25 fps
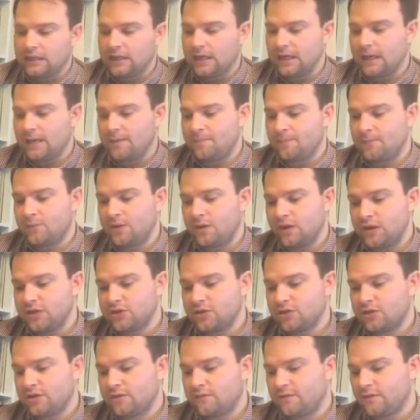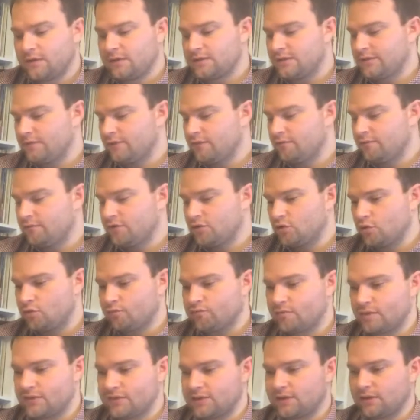But unless you can find yourself an original
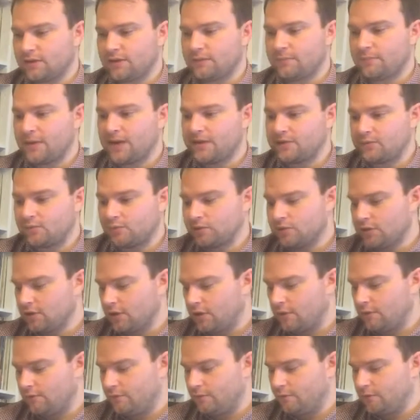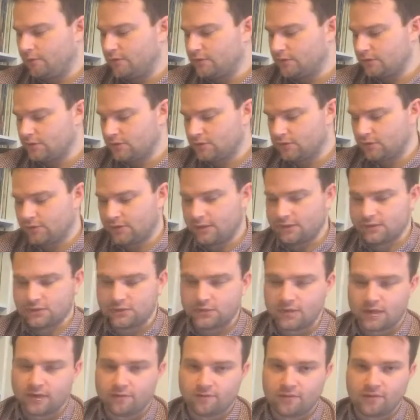pressing, the best one to go for is the
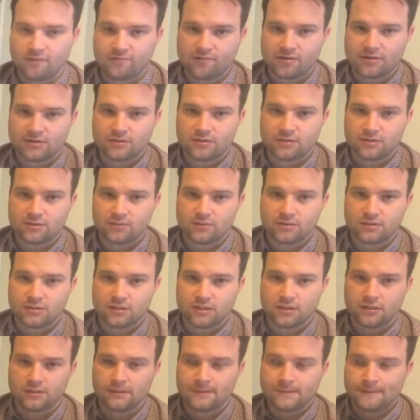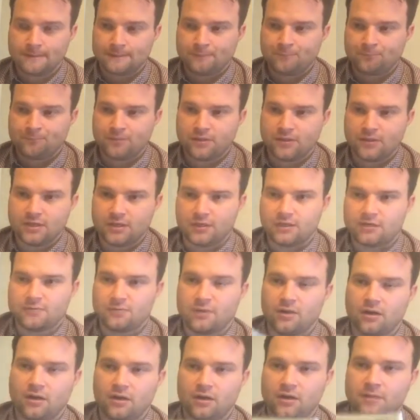2008 repress that was done. They did it as
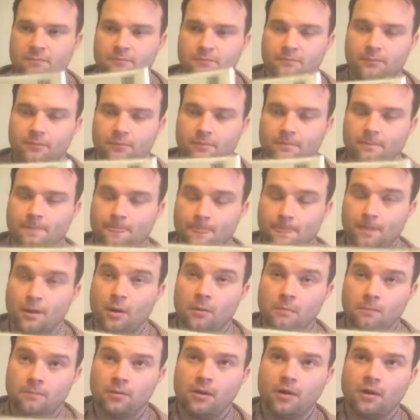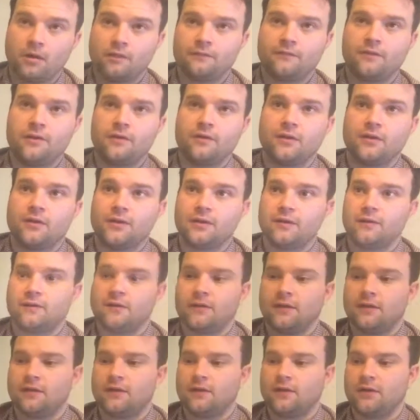on Parlophone
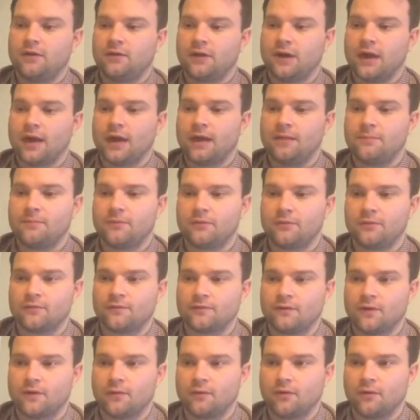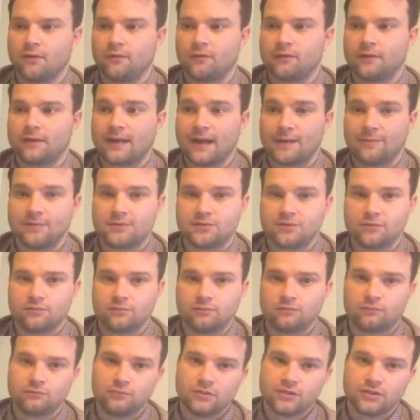in the UK, but also on
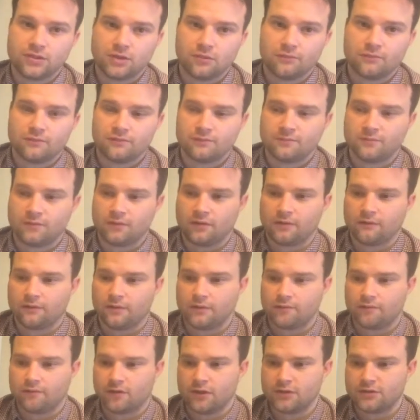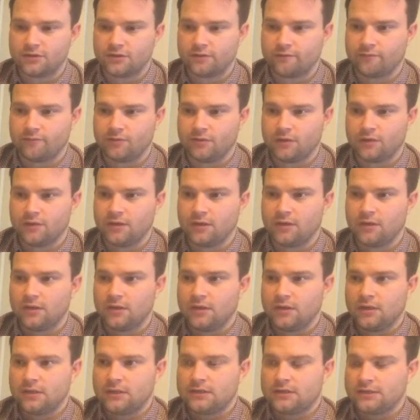Capitol, which owns Parlophone rights over in the
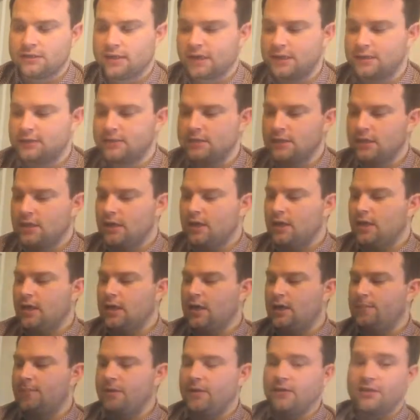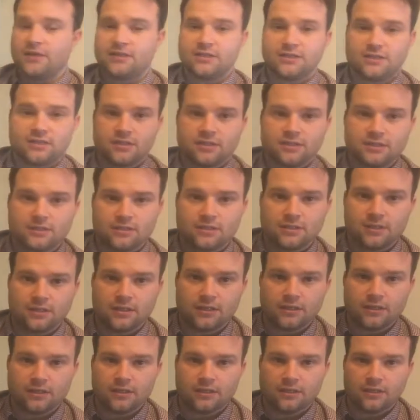States. And this is
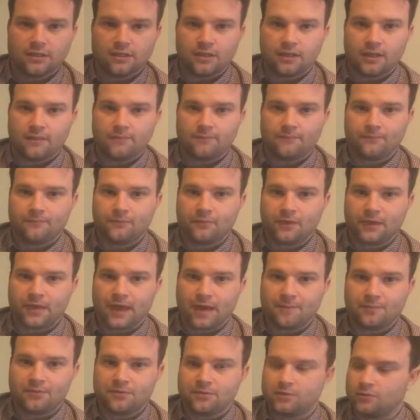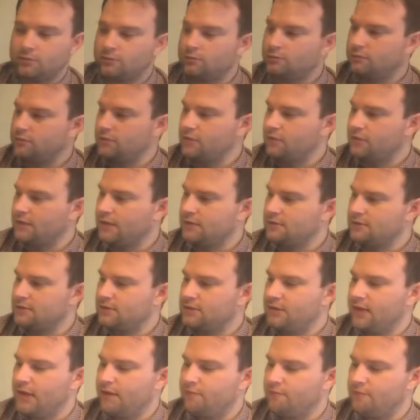the Capitol
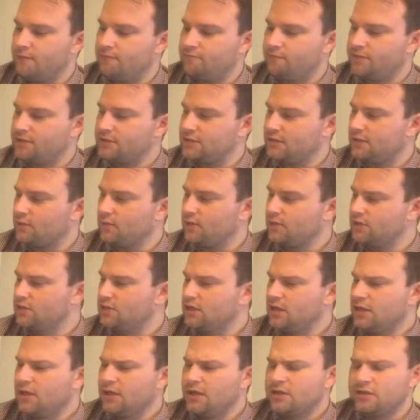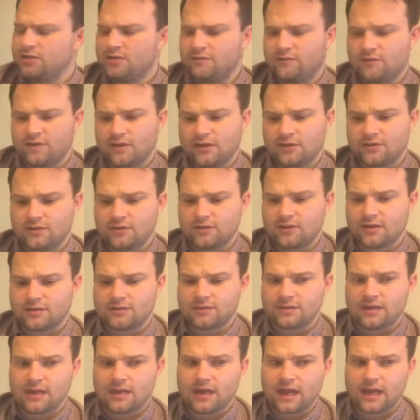2008 repressing, which, if you think
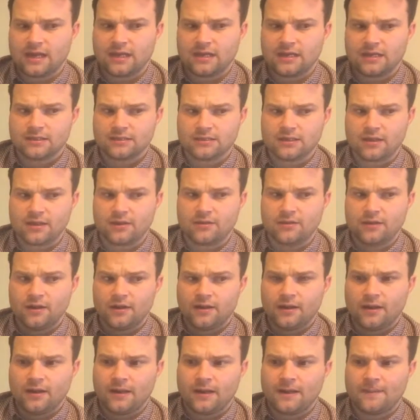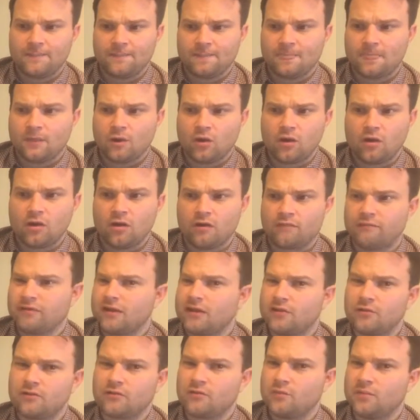2008, 8 years ago, not a lot of
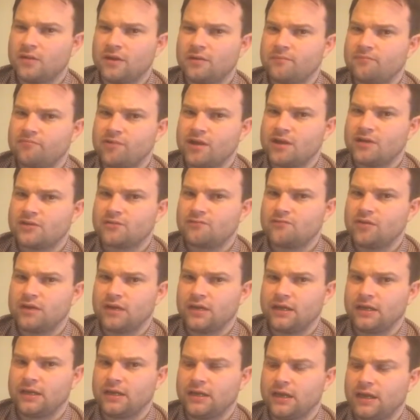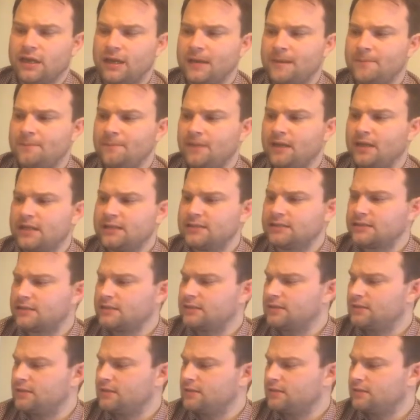records were being pressed really. It's a
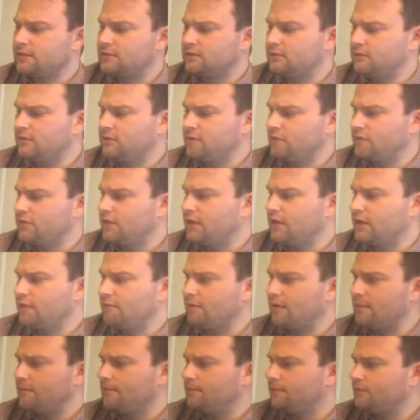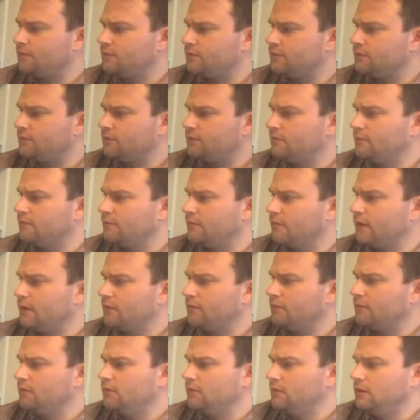180 gram
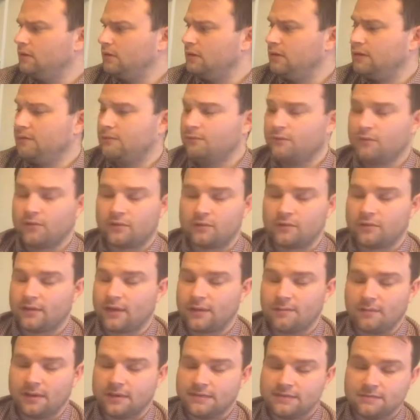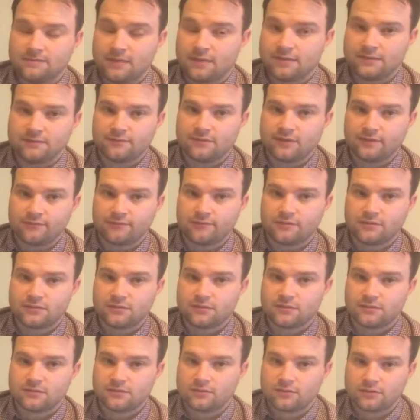vinyl. Not that that makes a massive
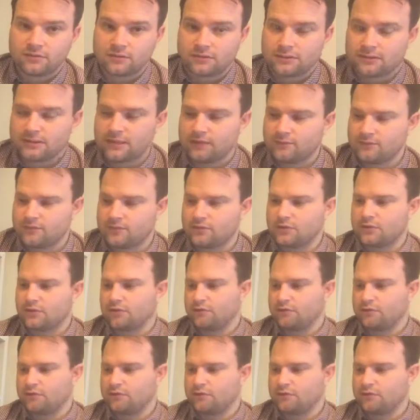difference, as long as it sounds good.